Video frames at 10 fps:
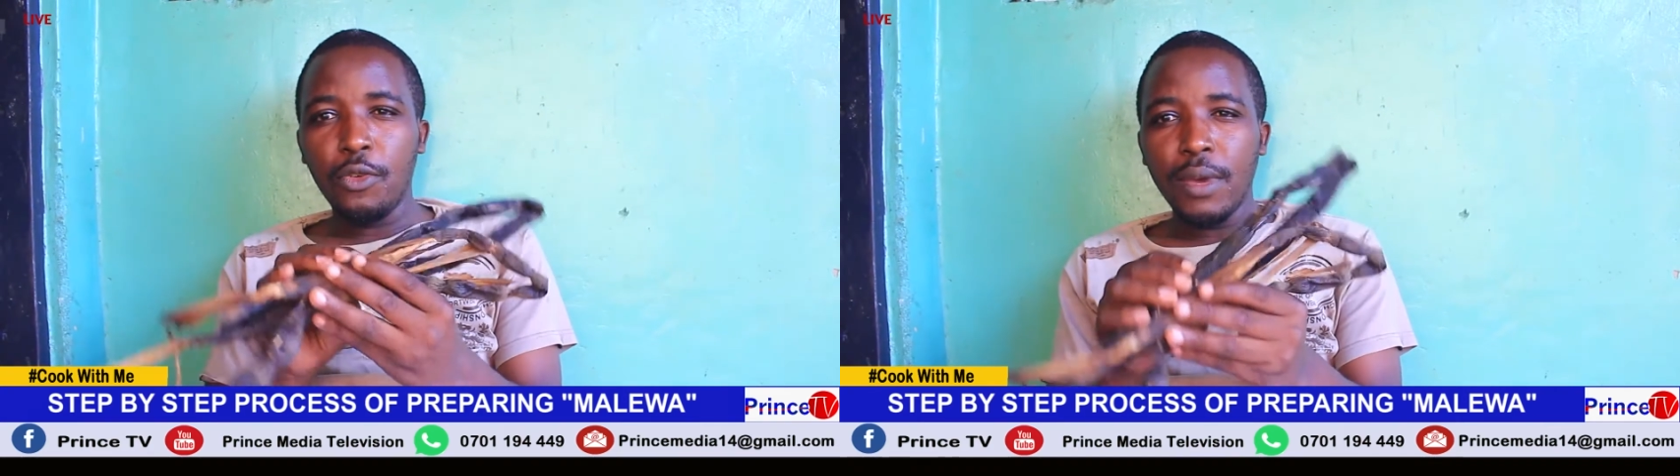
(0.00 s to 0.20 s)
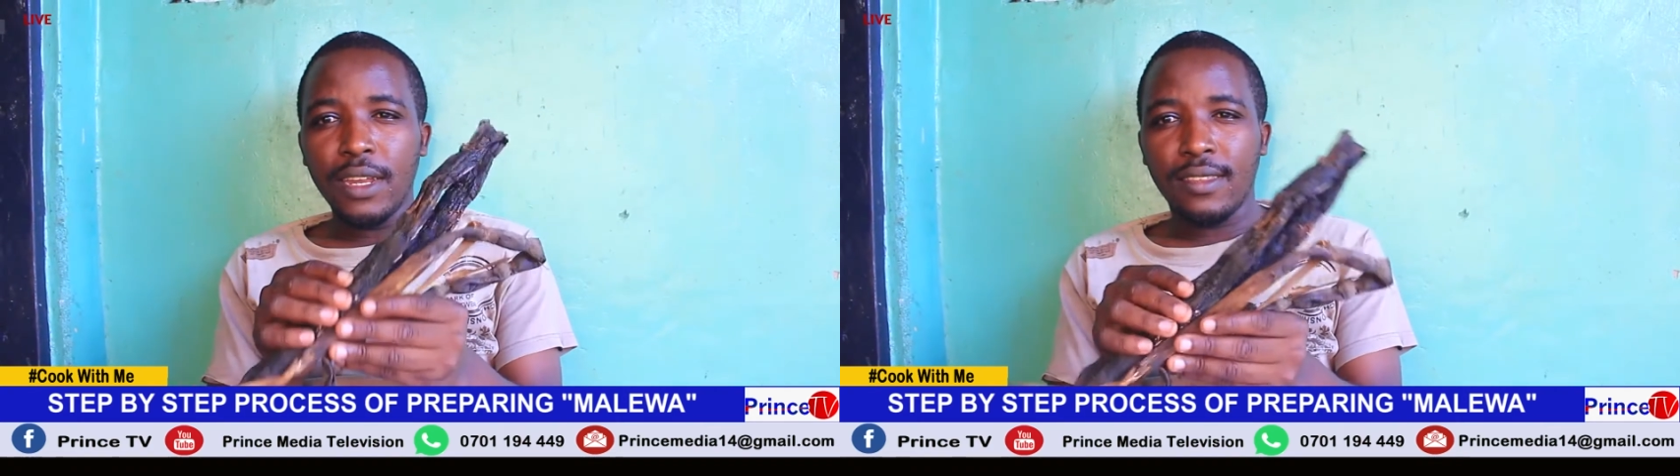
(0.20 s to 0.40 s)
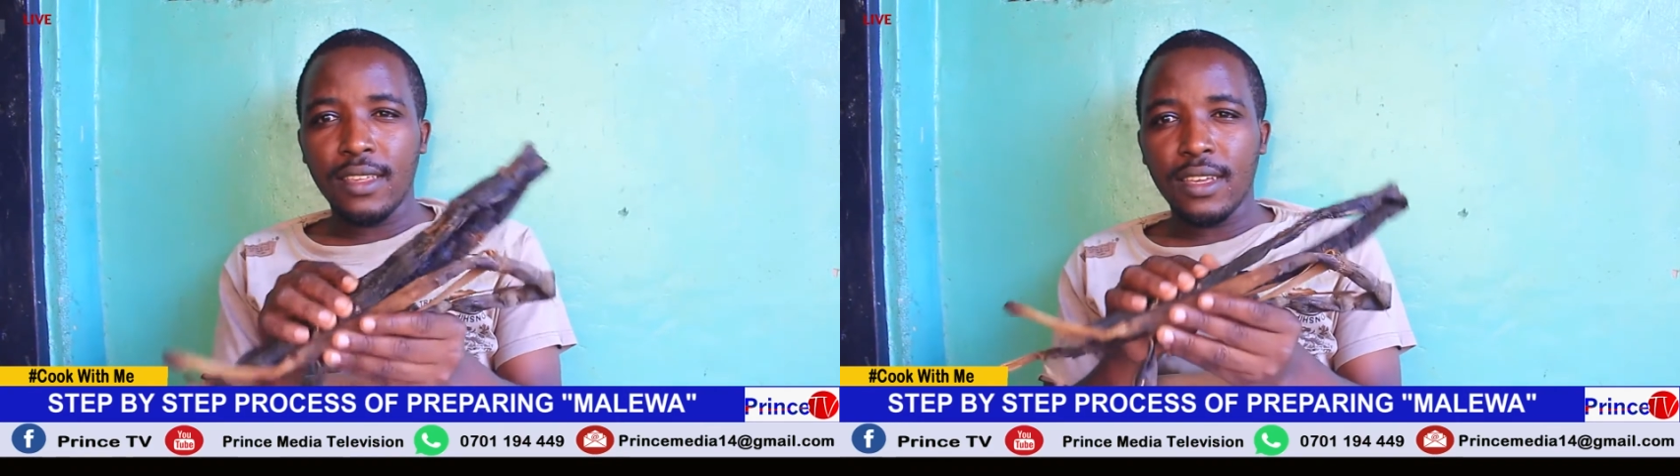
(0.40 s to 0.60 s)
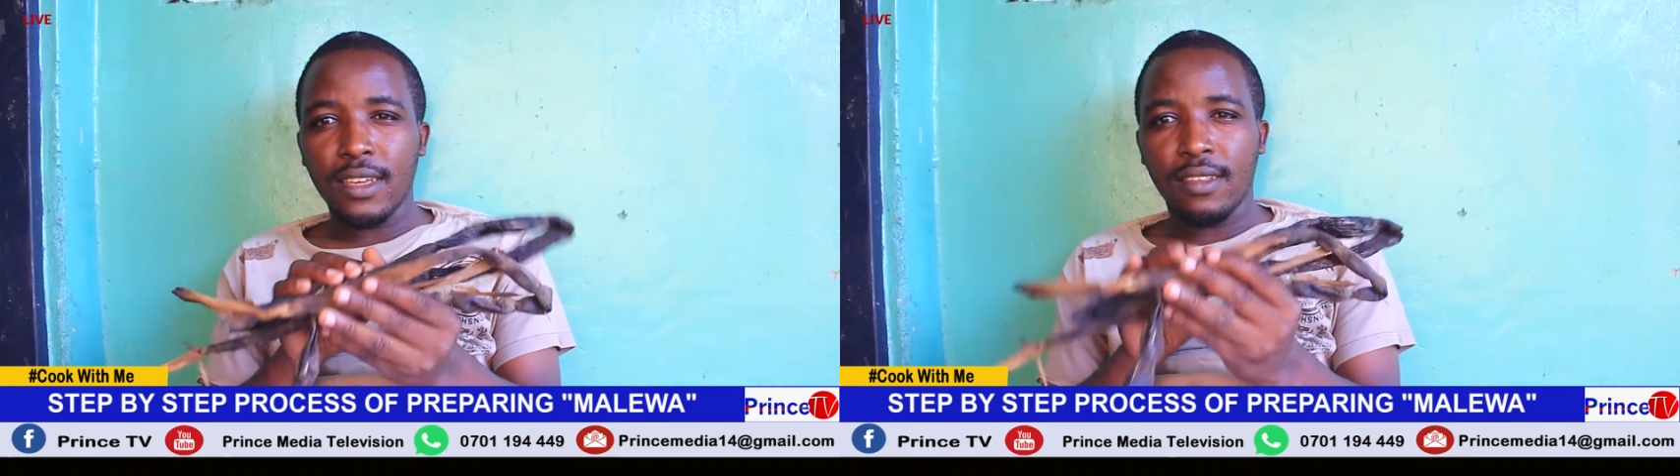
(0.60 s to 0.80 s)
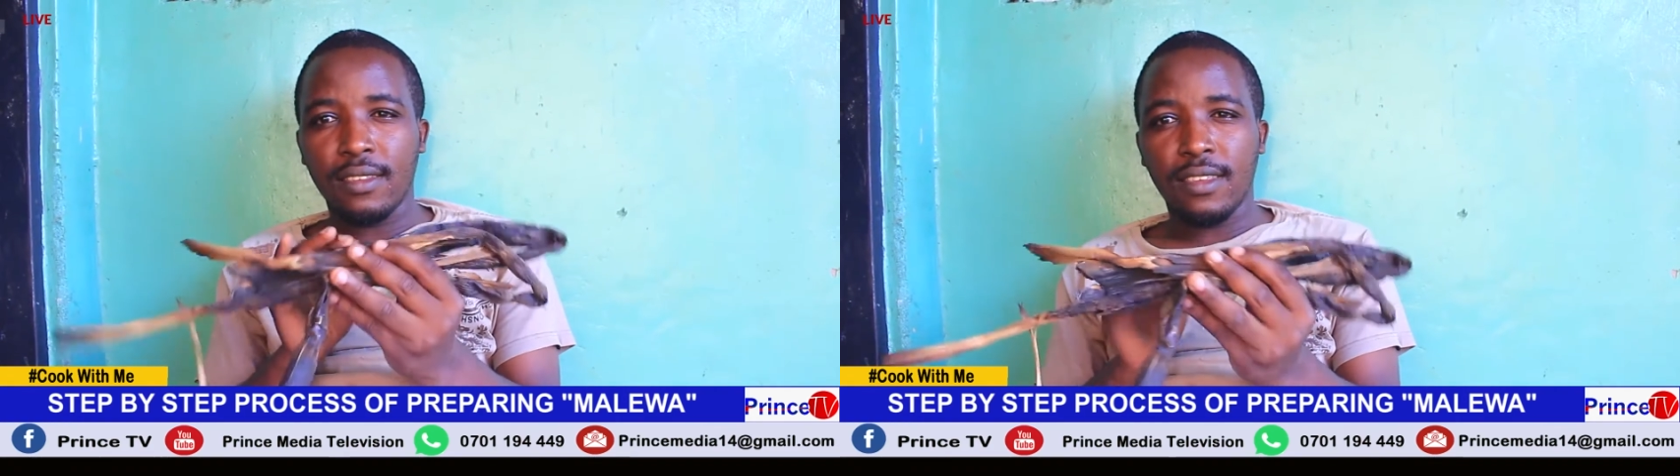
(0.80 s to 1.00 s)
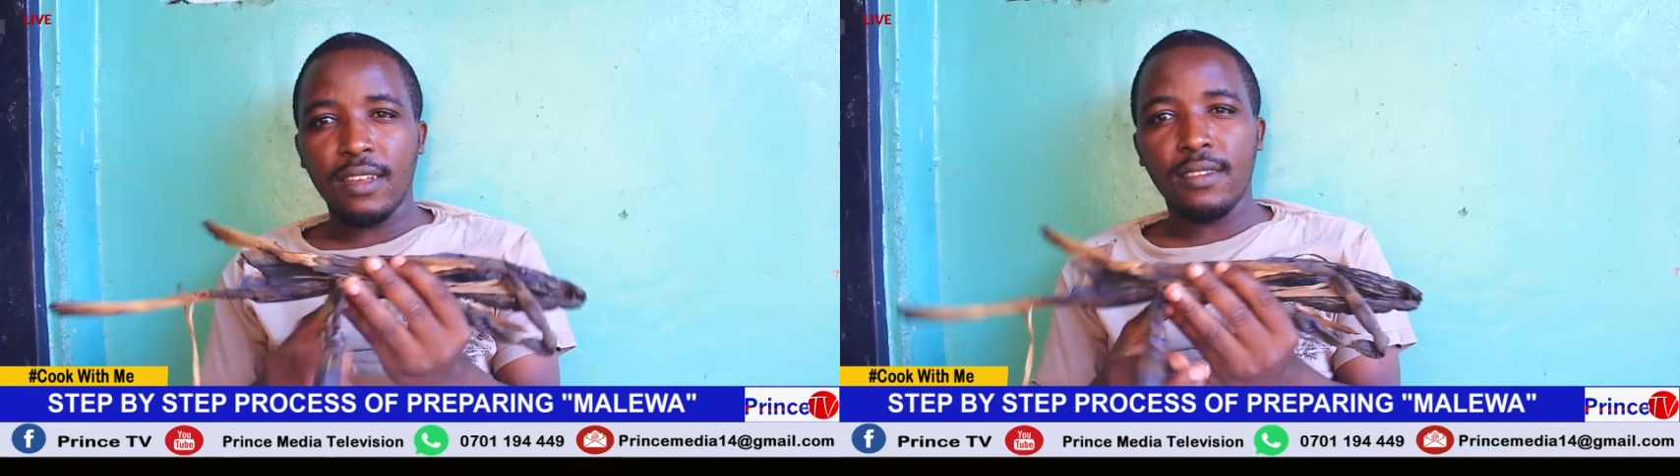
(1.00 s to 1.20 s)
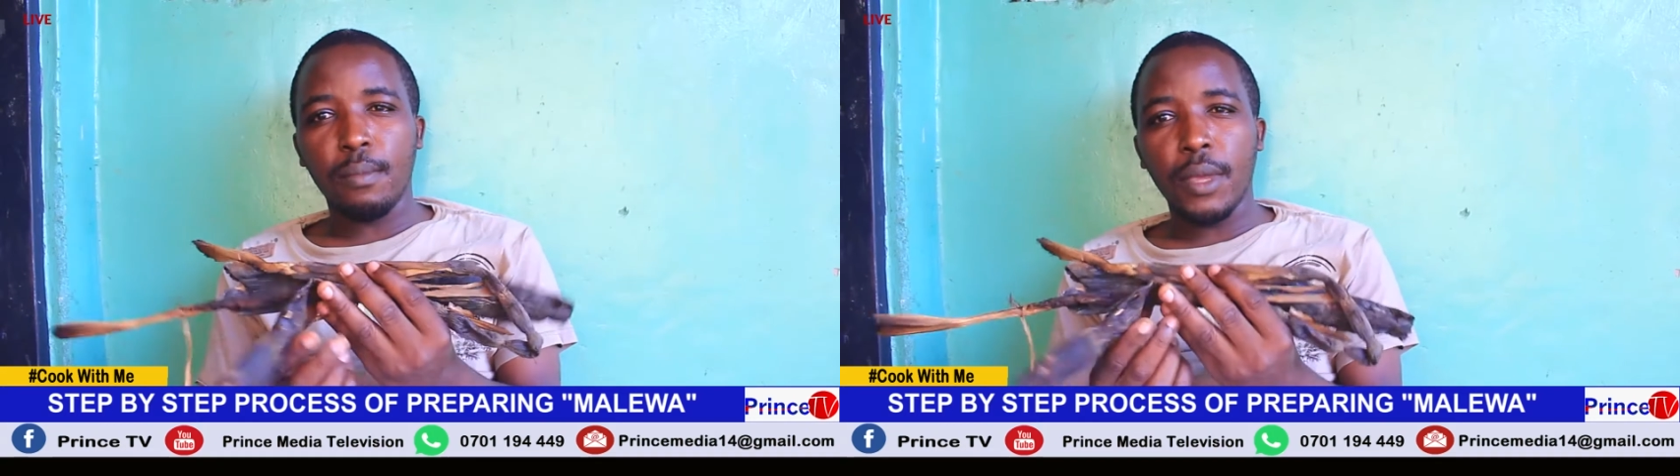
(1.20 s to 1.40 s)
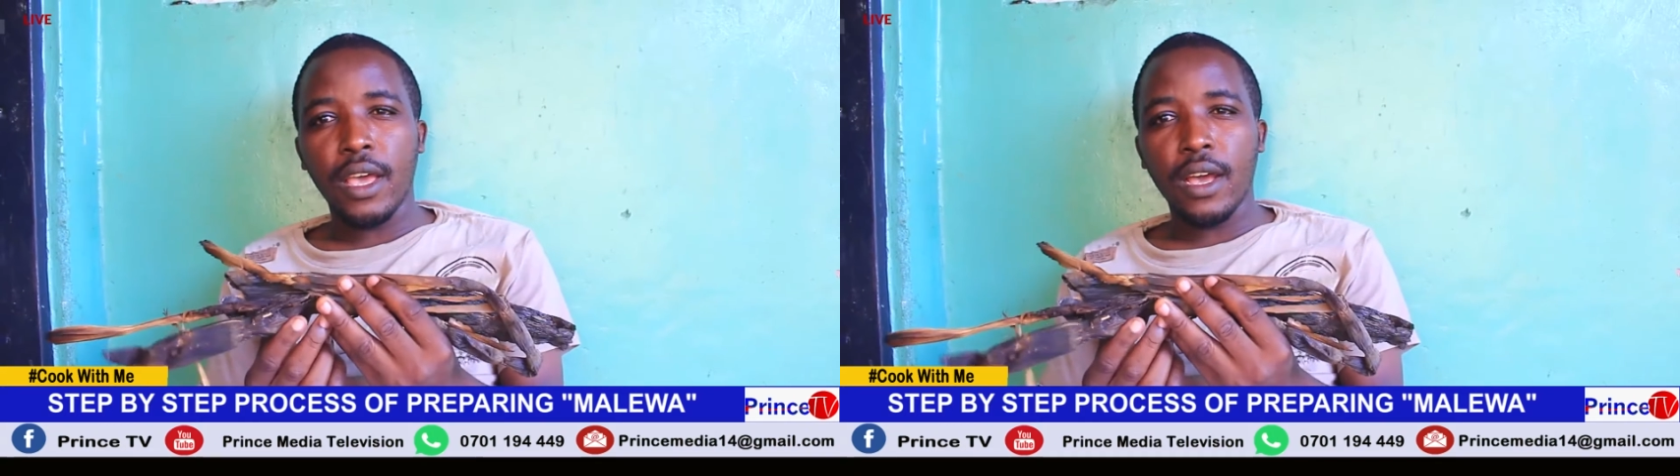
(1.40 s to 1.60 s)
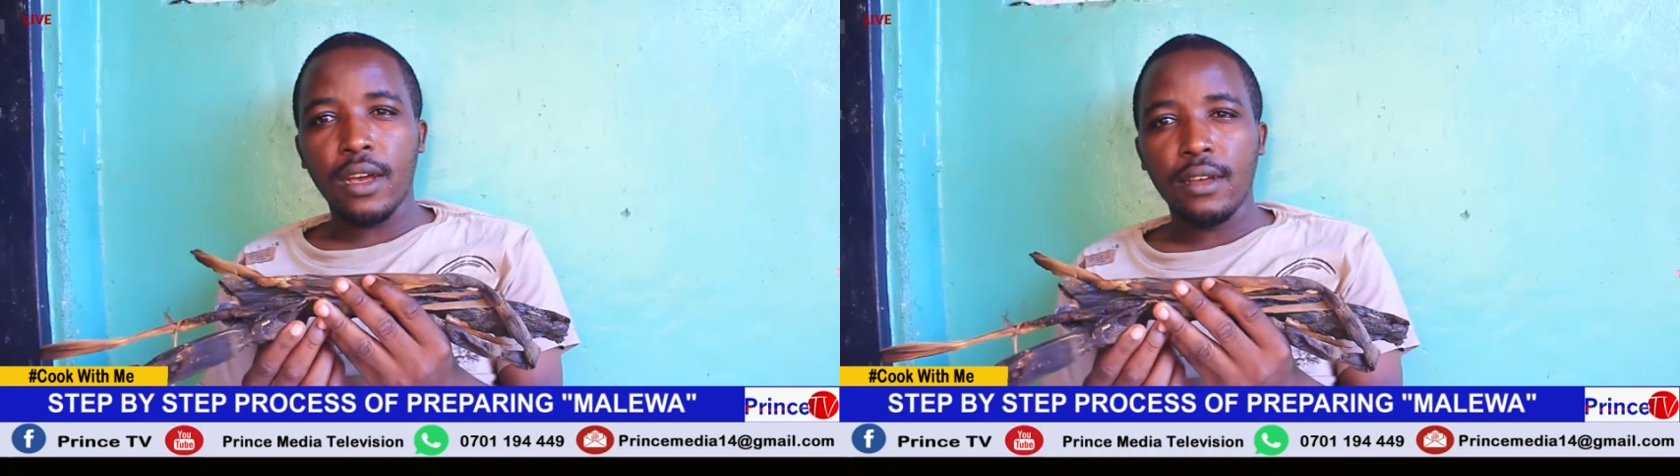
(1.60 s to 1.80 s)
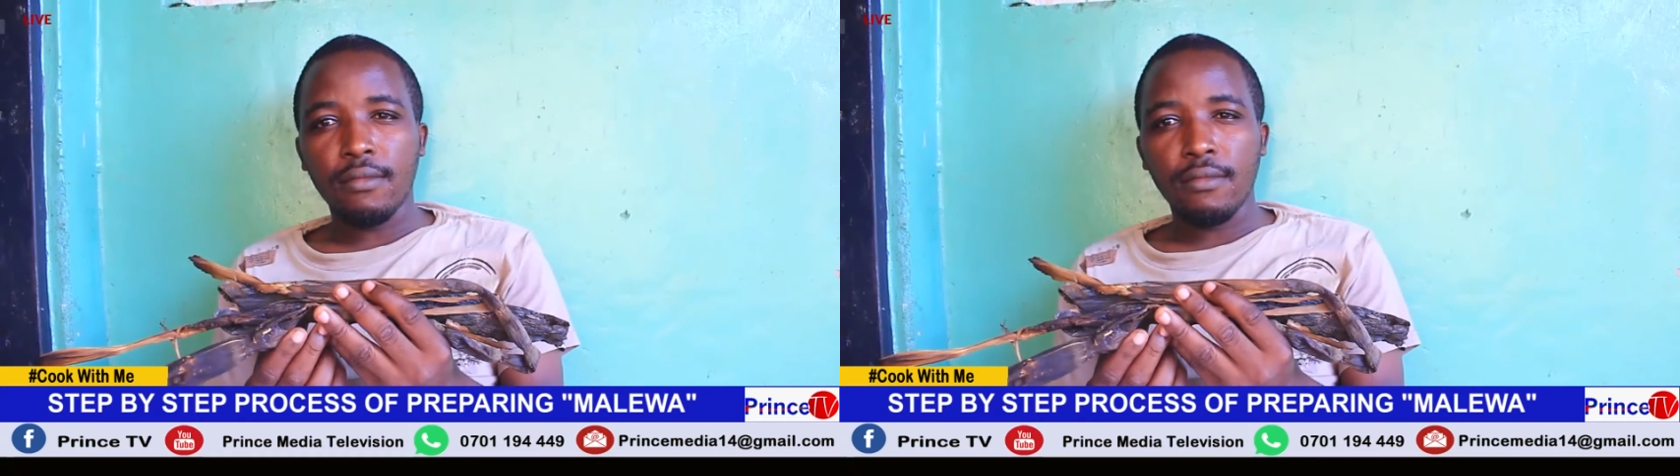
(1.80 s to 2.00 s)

may think it's just mere